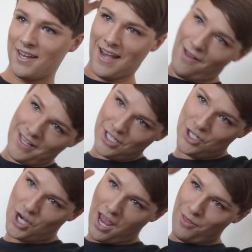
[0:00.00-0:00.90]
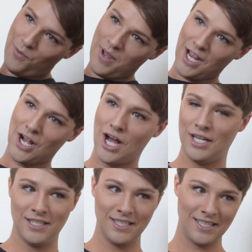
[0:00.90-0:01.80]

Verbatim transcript: Now let's try the wig on.